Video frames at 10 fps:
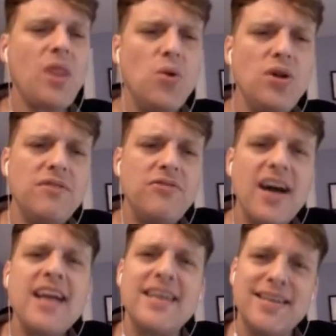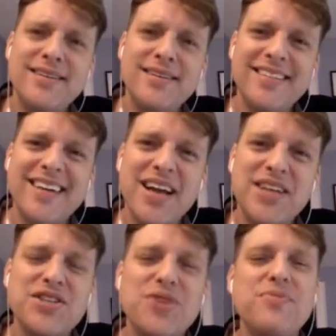Well, find it. Okay,
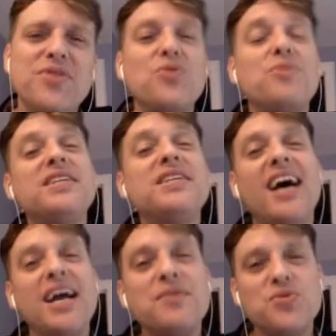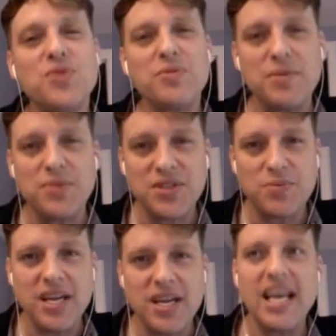because there there will be times where people
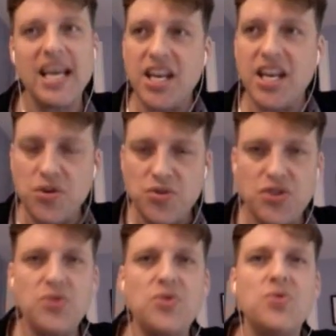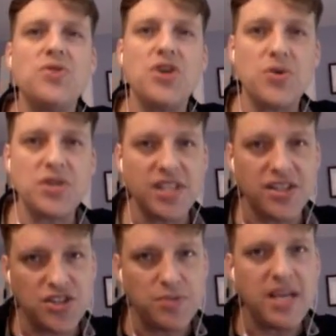speak and you do notice
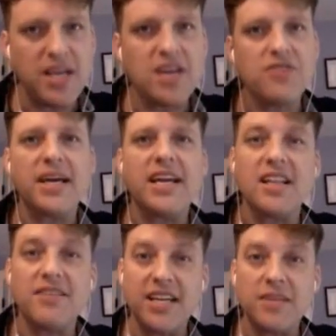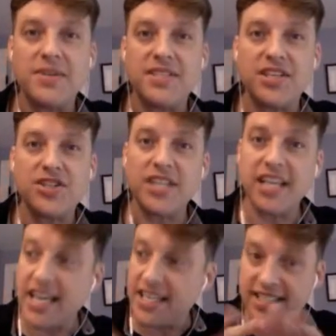that they're speaking from that elevated position and
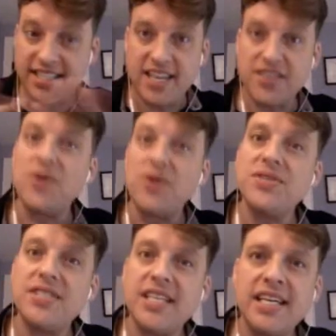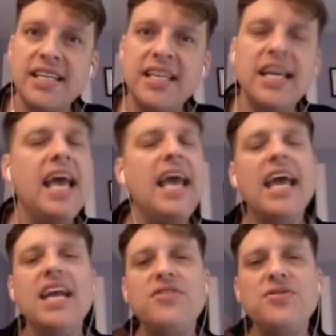kind of see the whole scene.
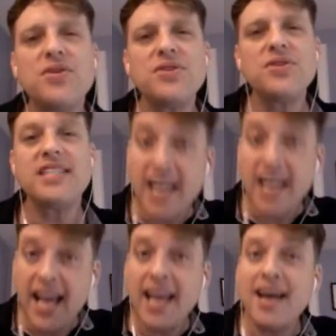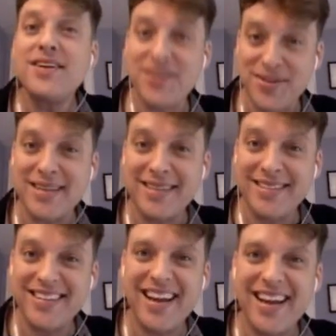And if you notice that, hang on to it.
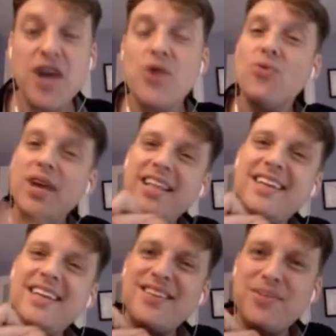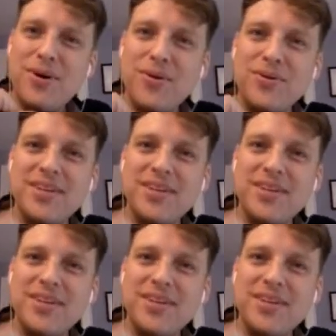Okay, reel it into the boat.